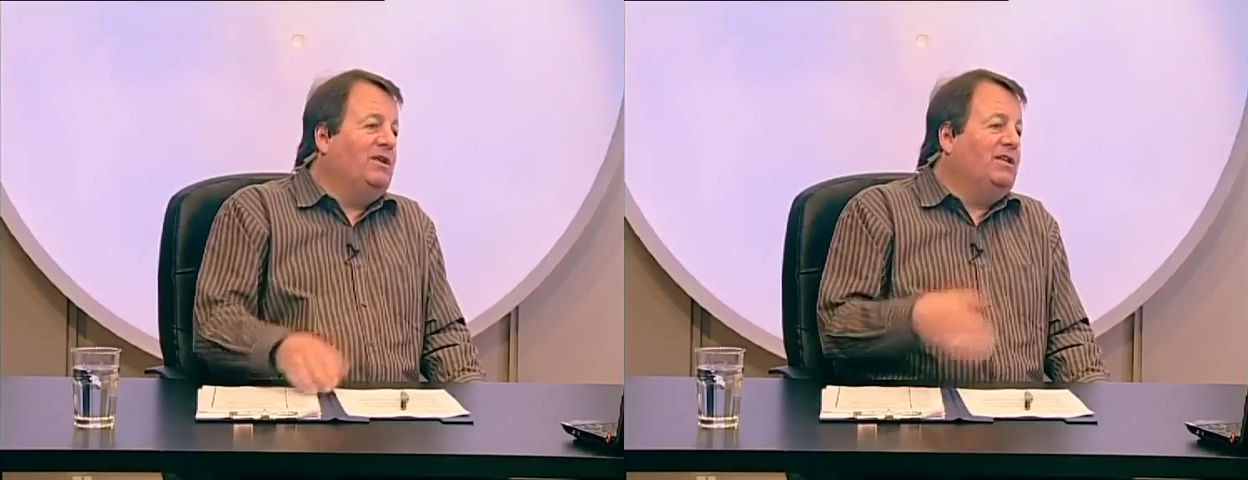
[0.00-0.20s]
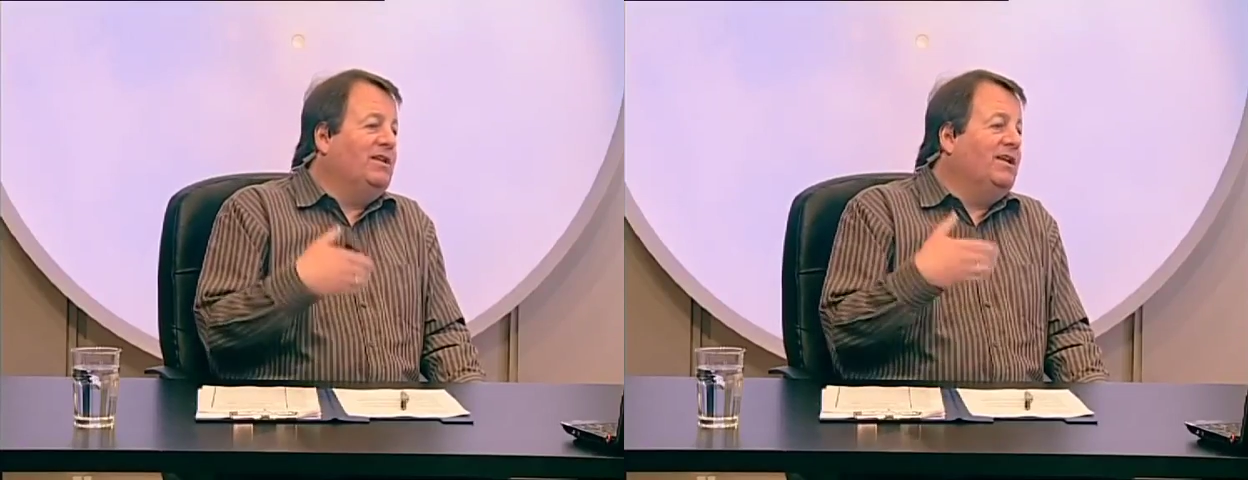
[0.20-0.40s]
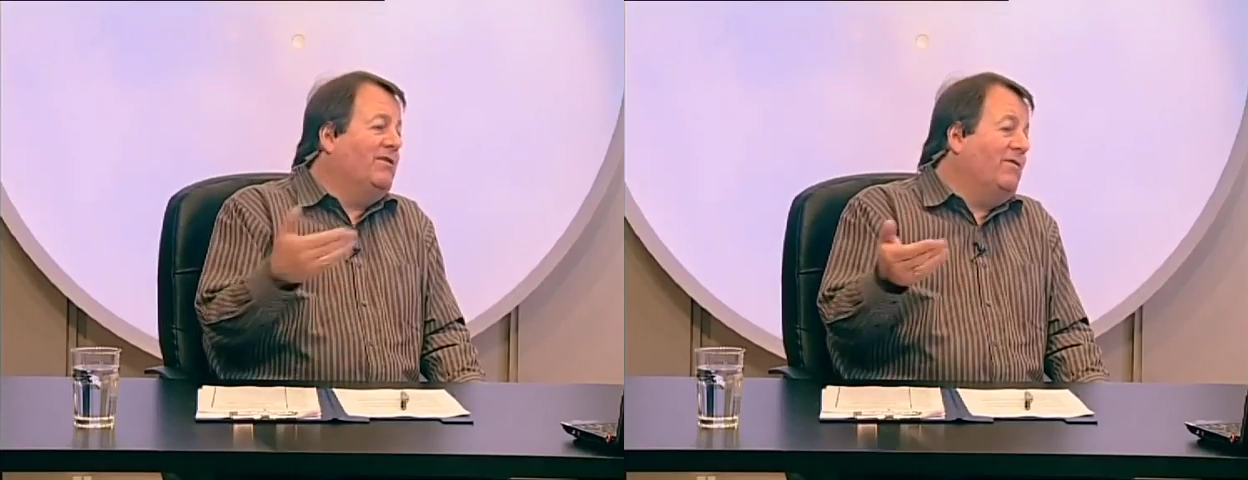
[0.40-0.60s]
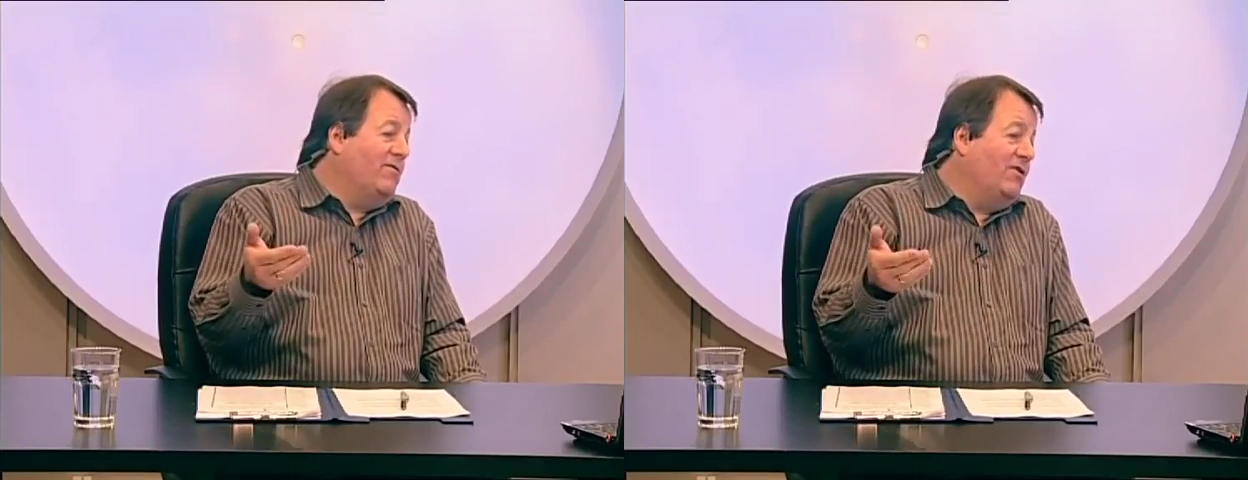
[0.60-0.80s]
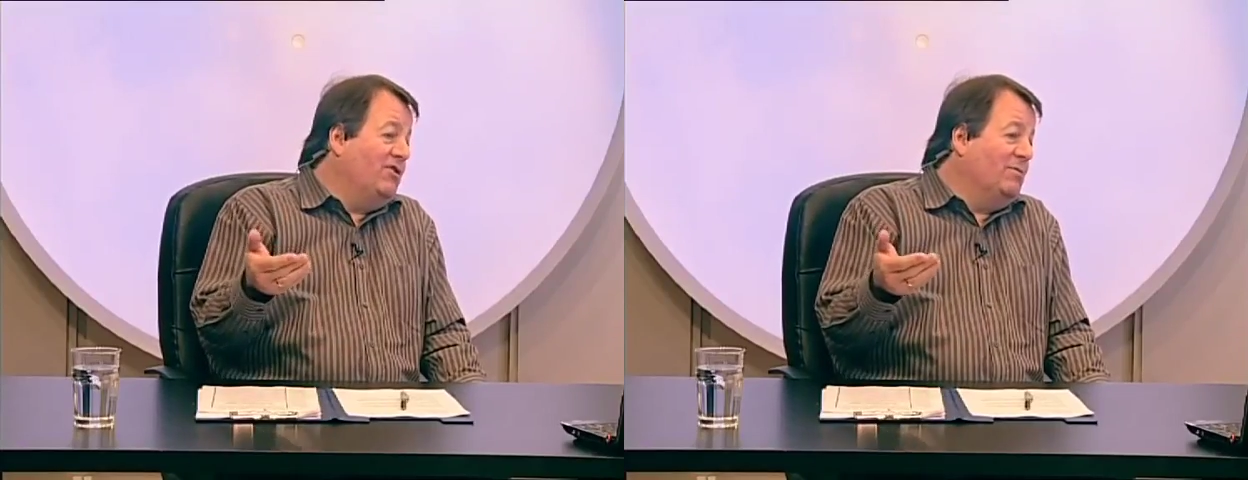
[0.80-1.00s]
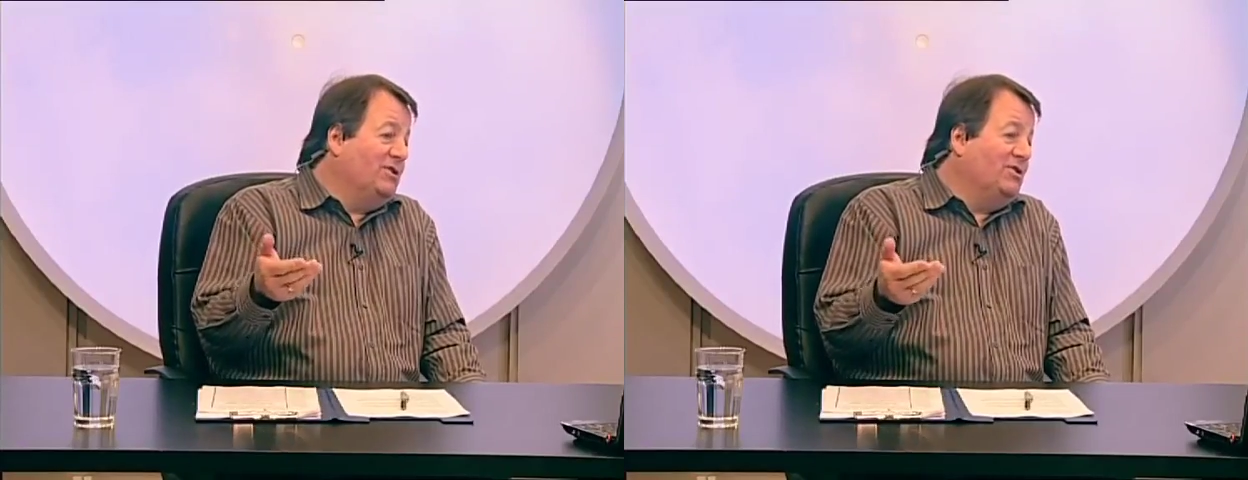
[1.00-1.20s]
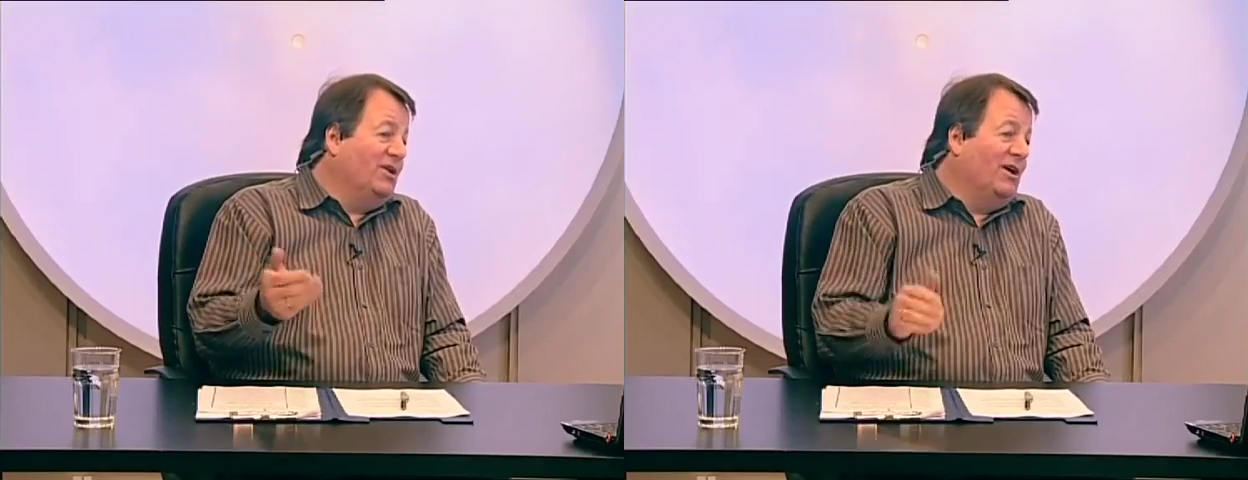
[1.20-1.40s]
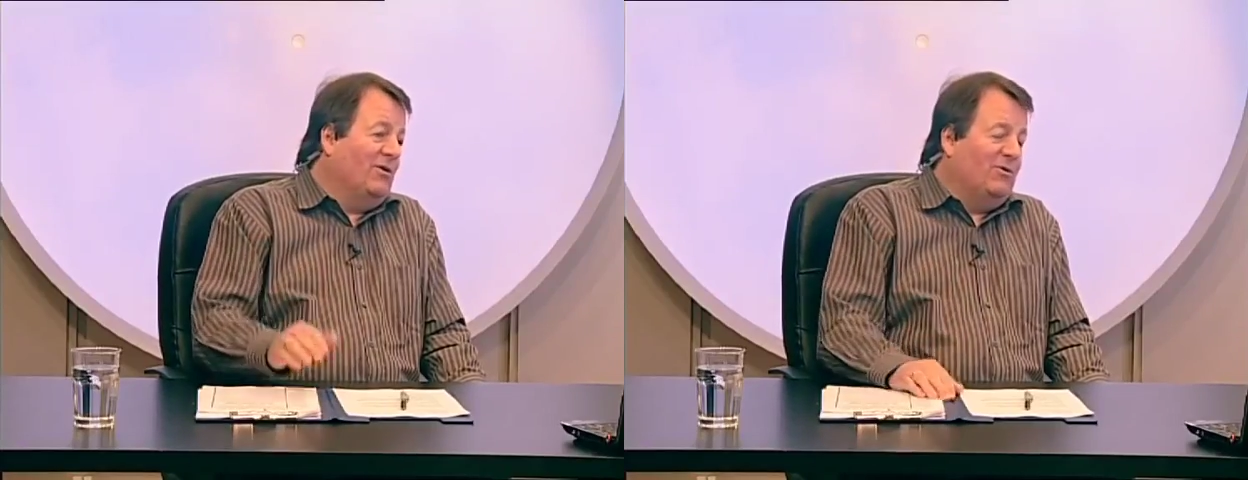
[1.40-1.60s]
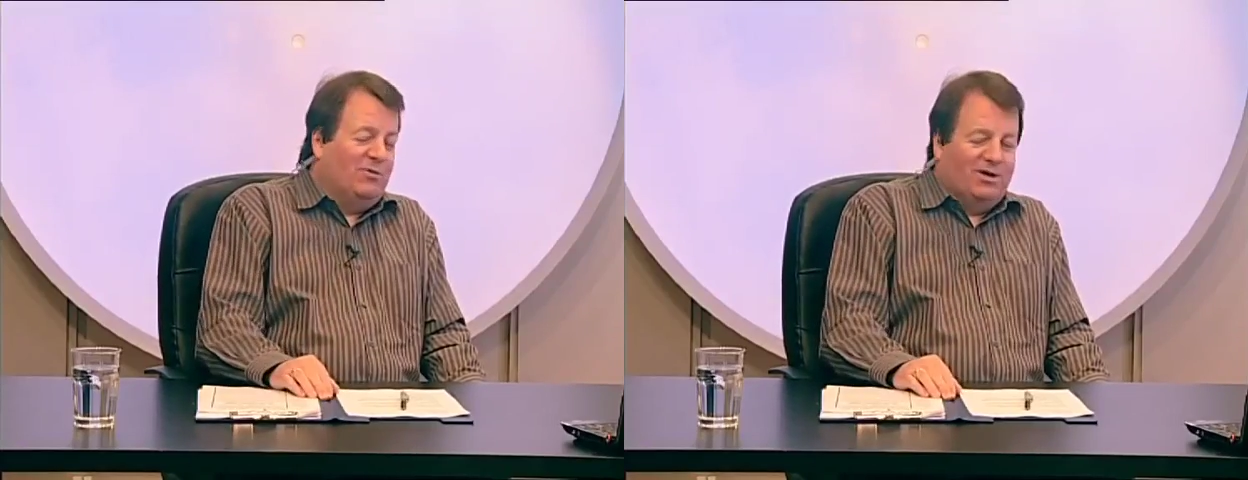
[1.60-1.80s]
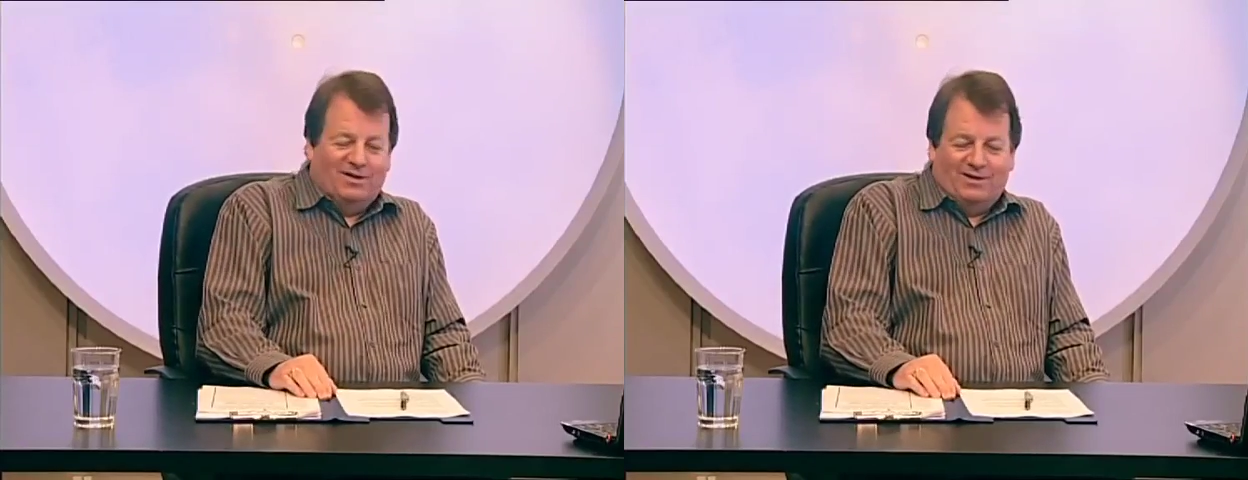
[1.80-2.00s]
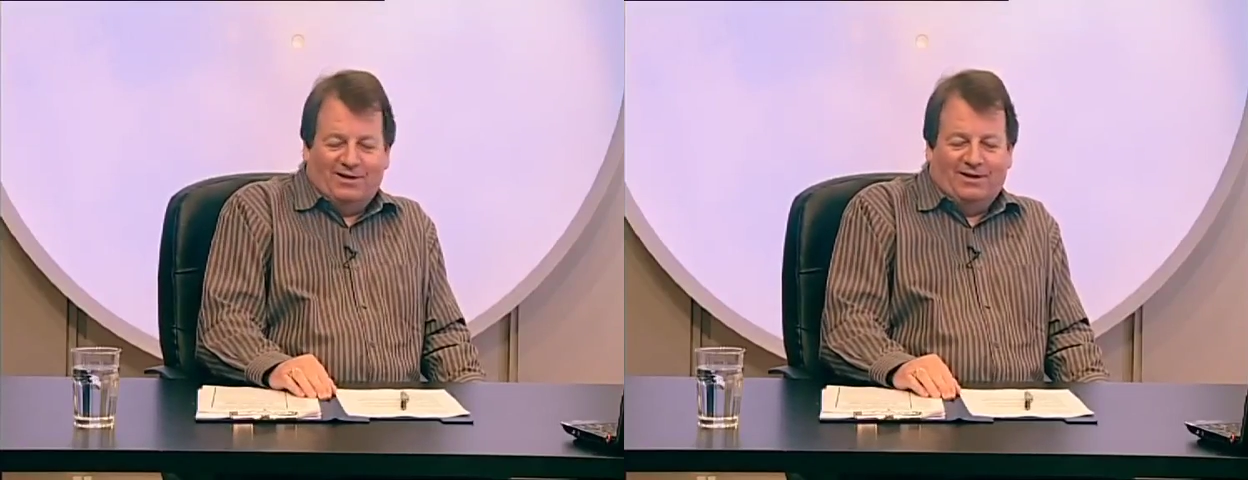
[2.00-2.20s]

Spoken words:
we didn't get a referendum, as you know, but